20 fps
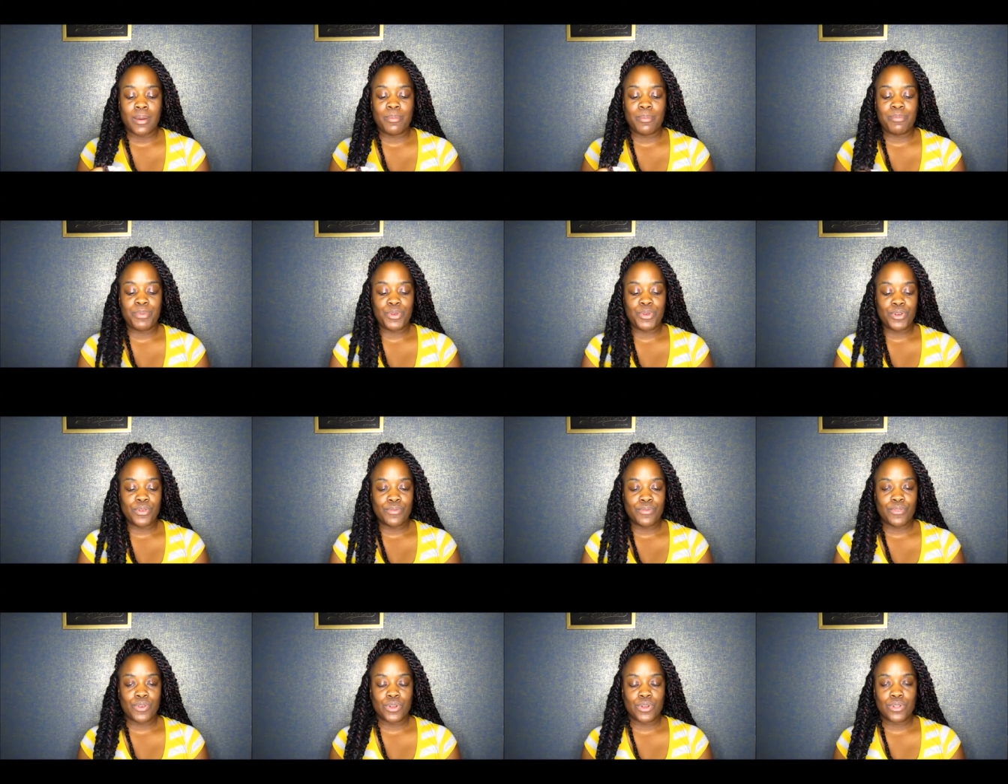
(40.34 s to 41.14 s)

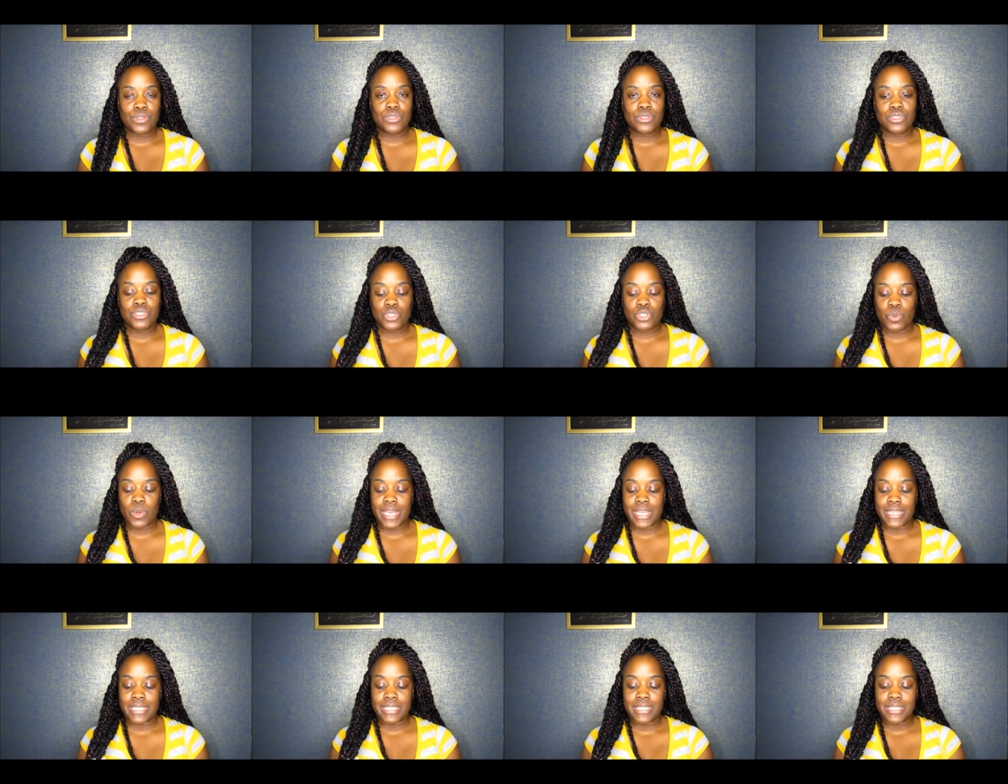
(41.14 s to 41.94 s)
beautiful
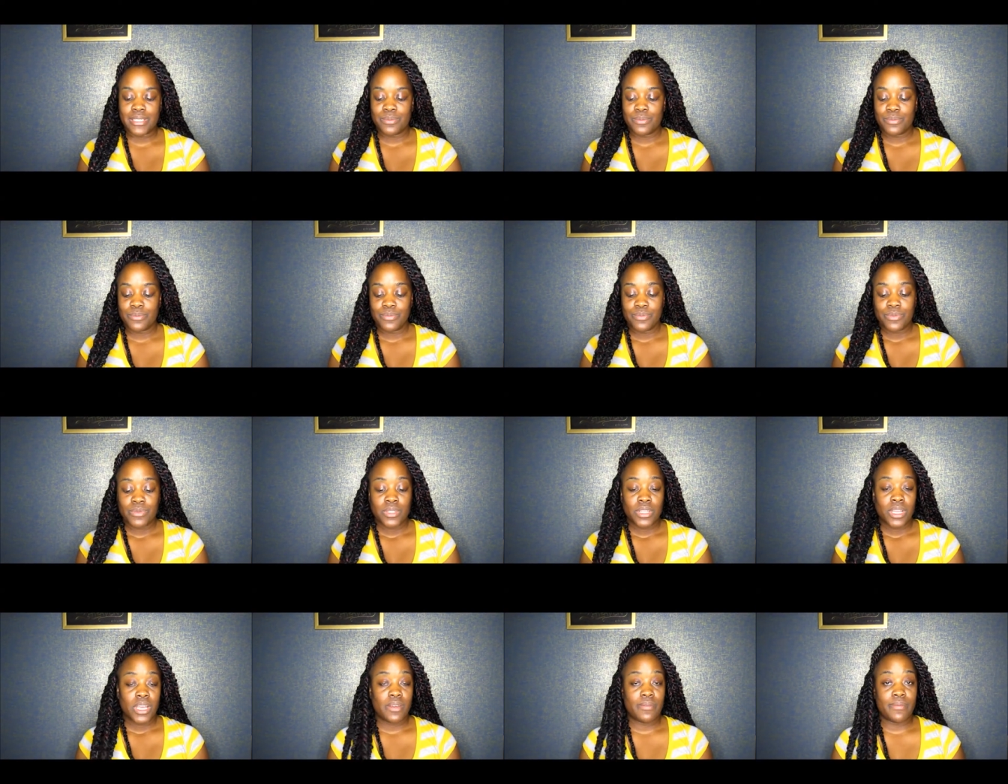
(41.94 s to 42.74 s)
twists.
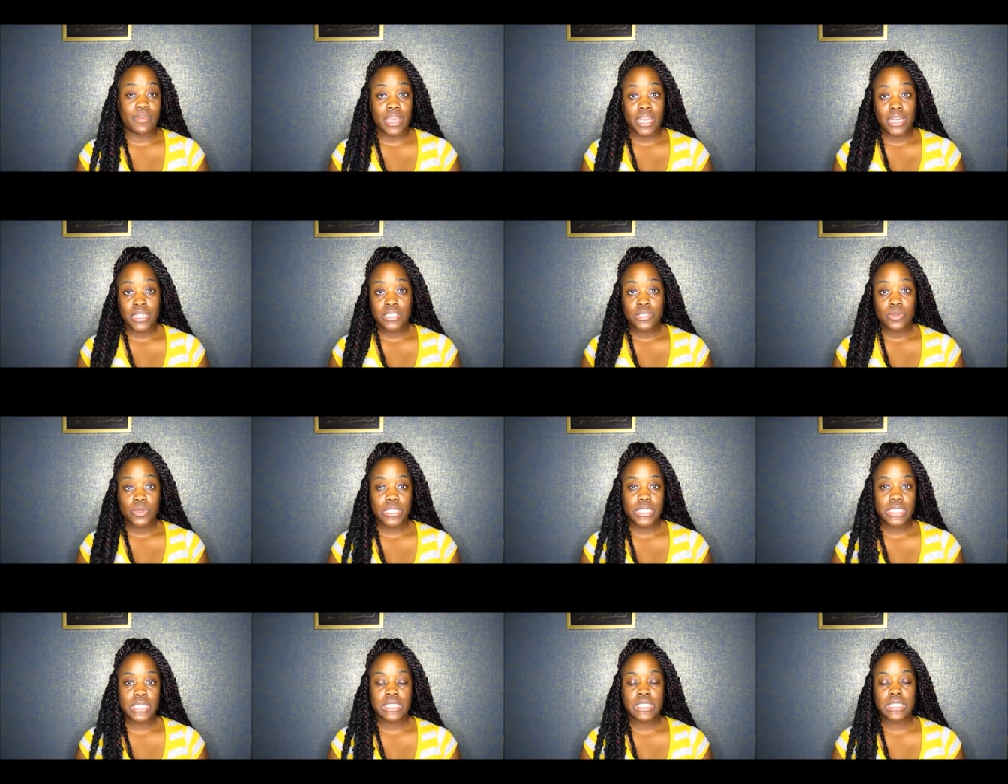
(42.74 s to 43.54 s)
Havana
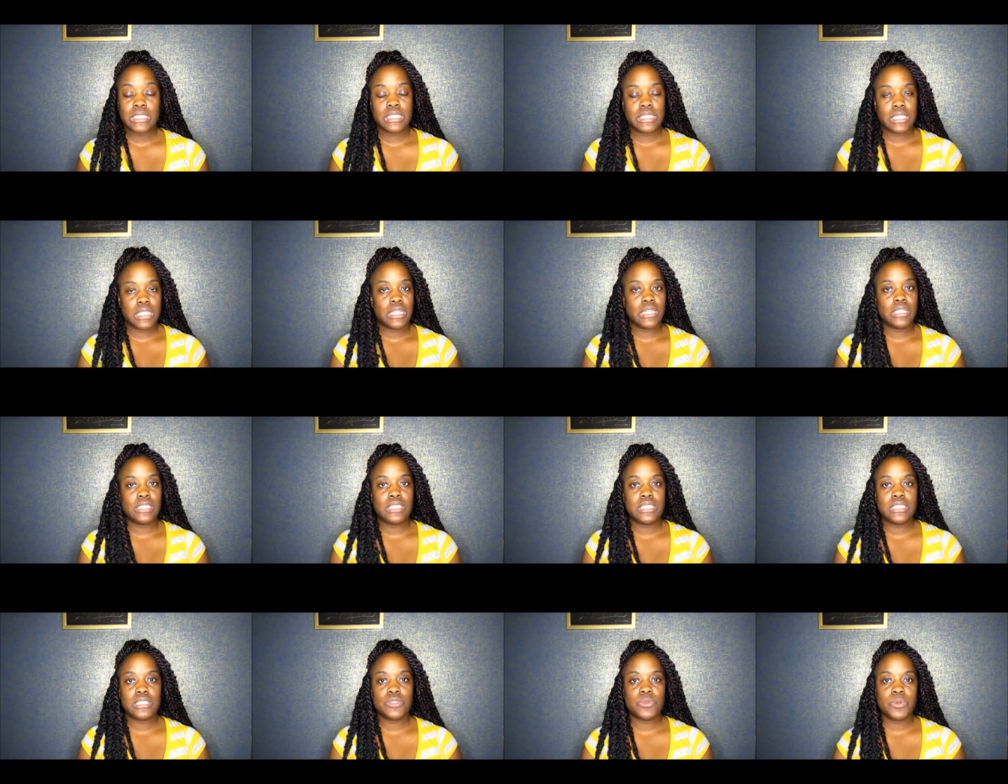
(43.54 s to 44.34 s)
twist,
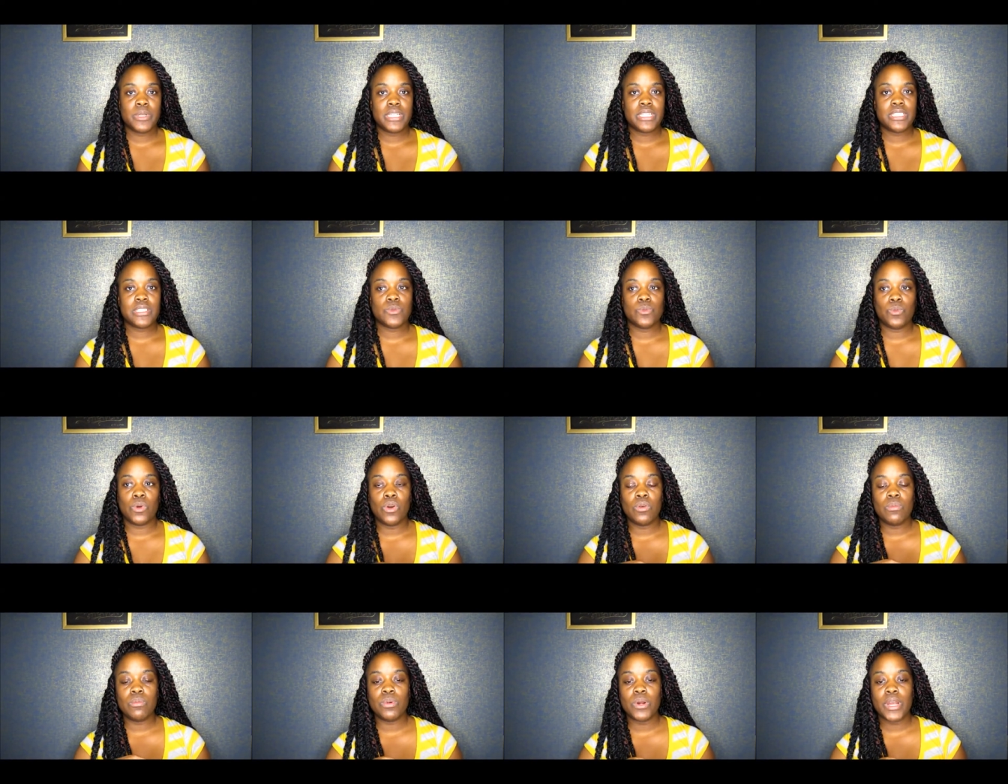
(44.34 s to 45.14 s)
Seneglese twist,
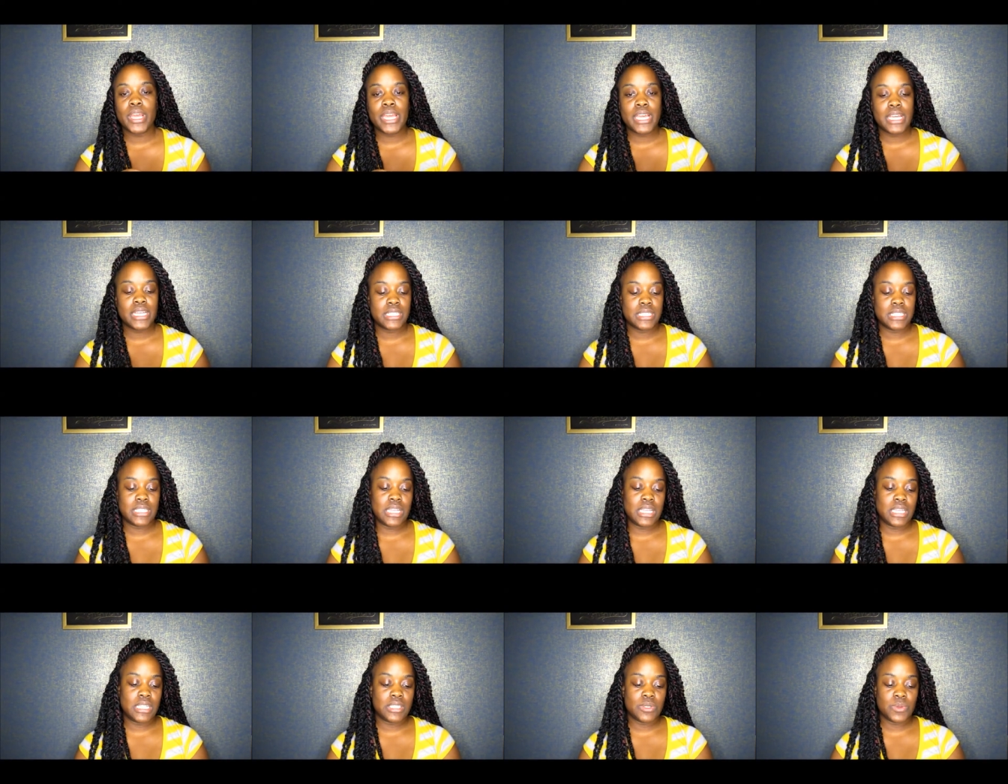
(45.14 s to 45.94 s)
rope braids,
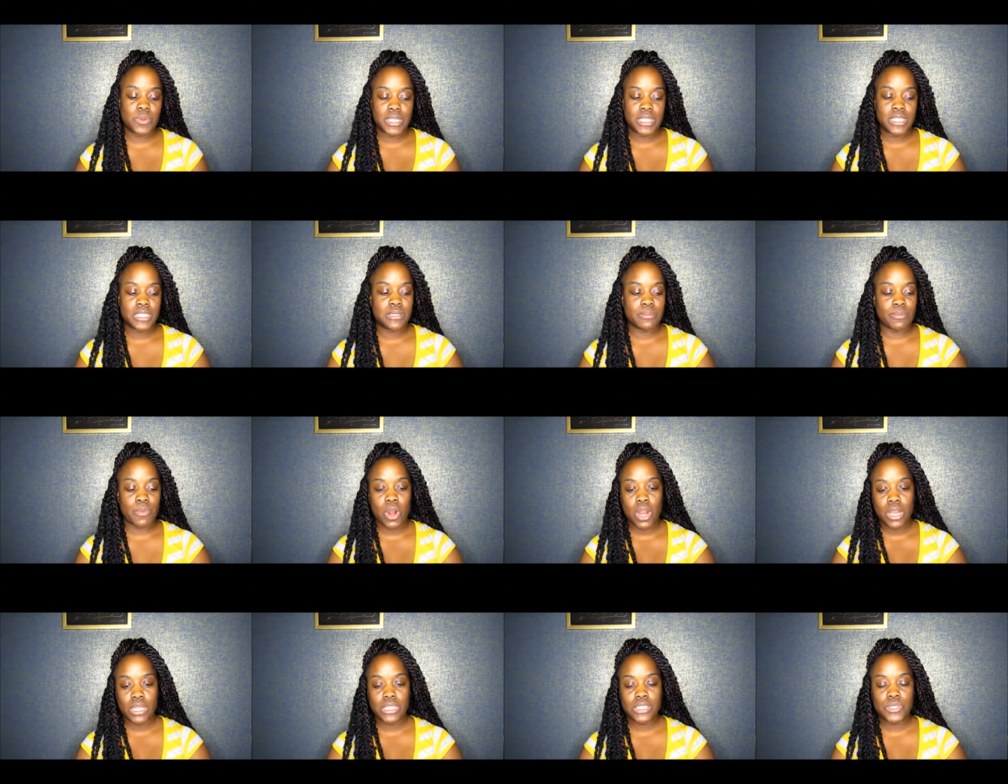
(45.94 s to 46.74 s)
kinky twist,
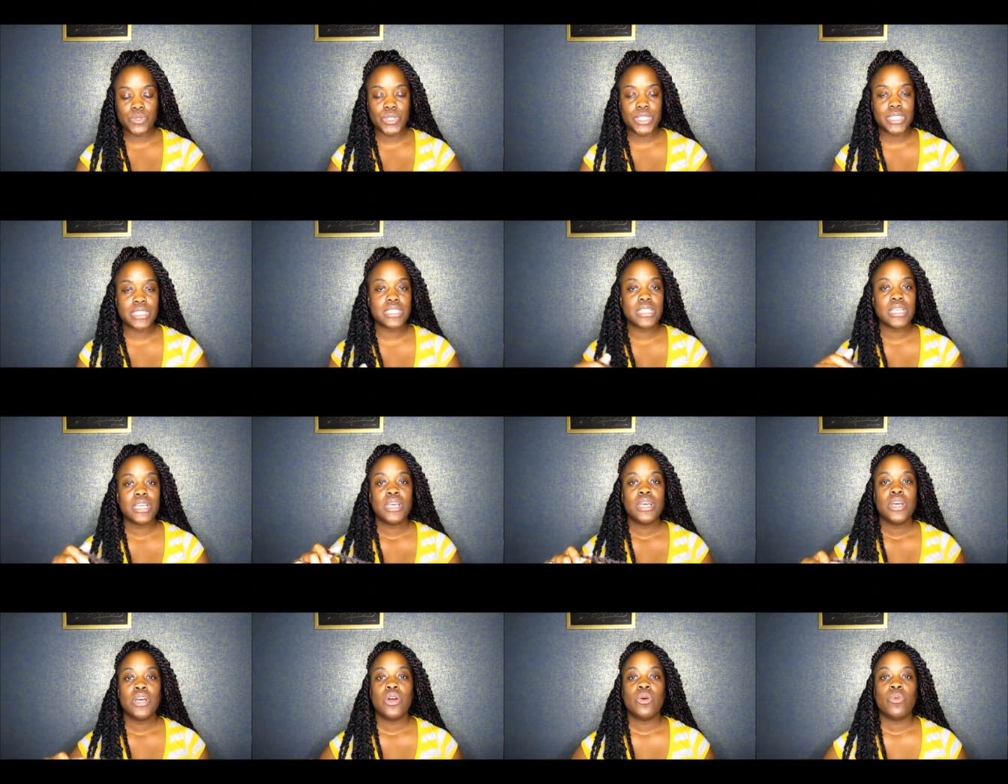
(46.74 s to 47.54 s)
Marley twist,
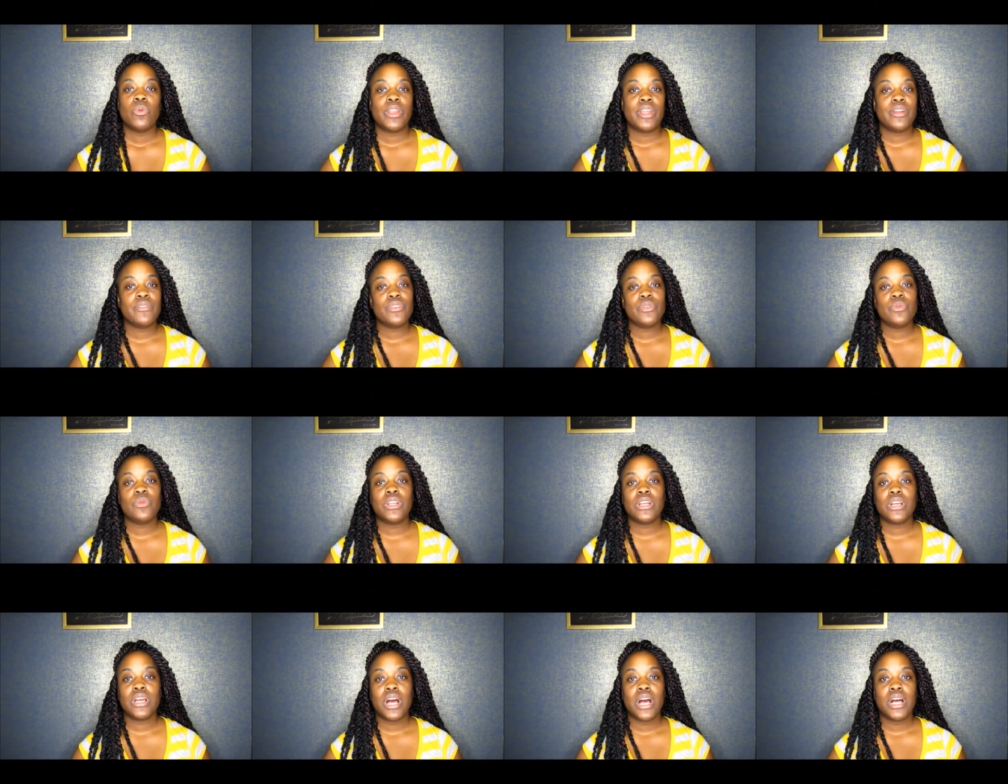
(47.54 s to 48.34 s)
whatever you
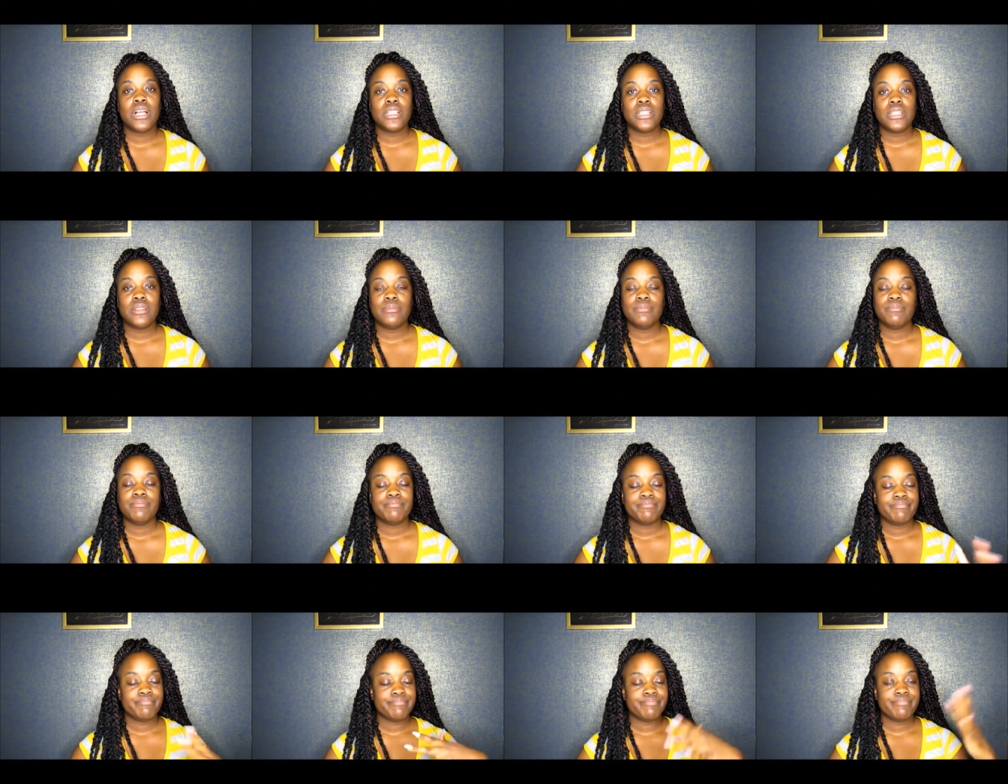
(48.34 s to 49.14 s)
want to call it.
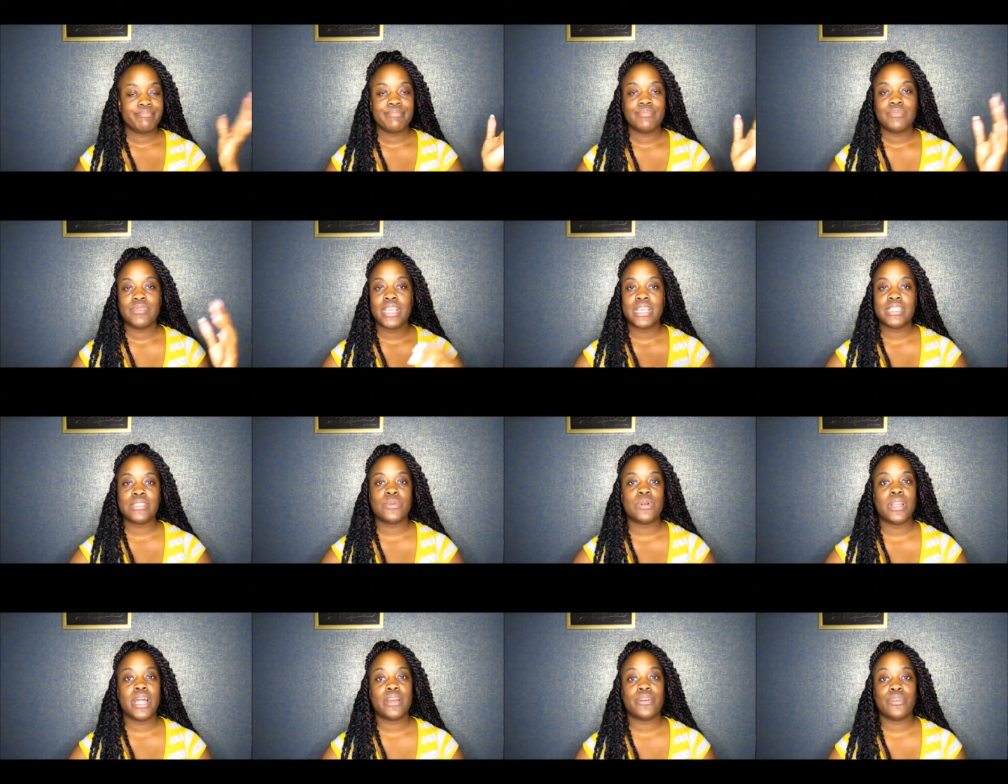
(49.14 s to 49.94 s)
That's
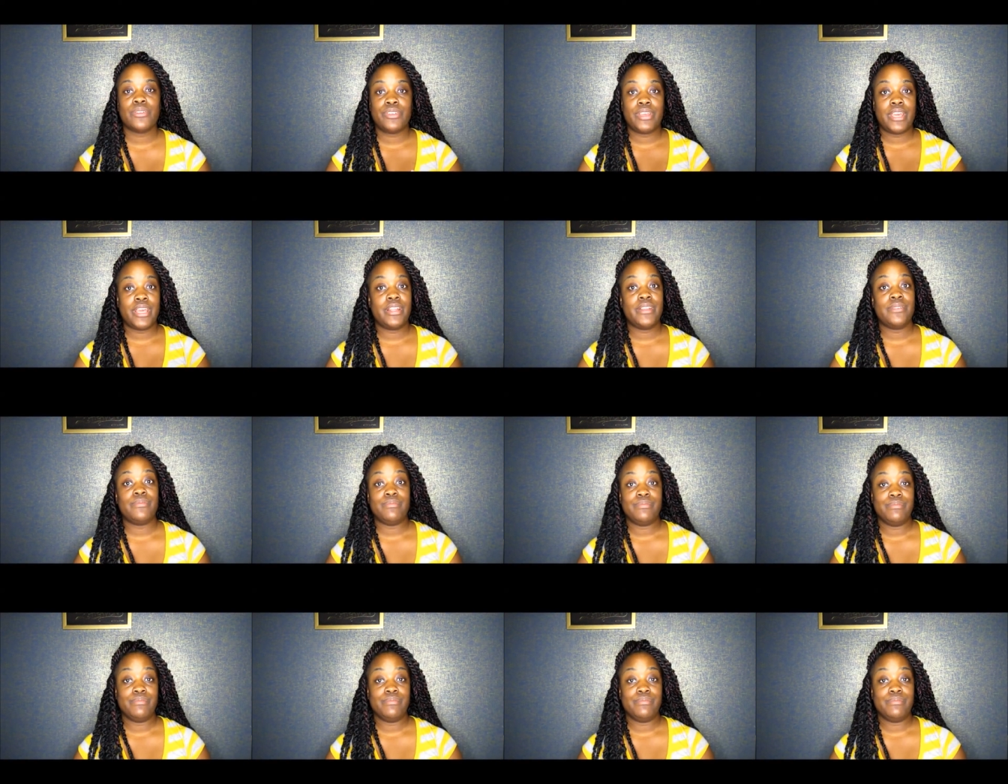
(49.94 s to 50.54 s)
what I created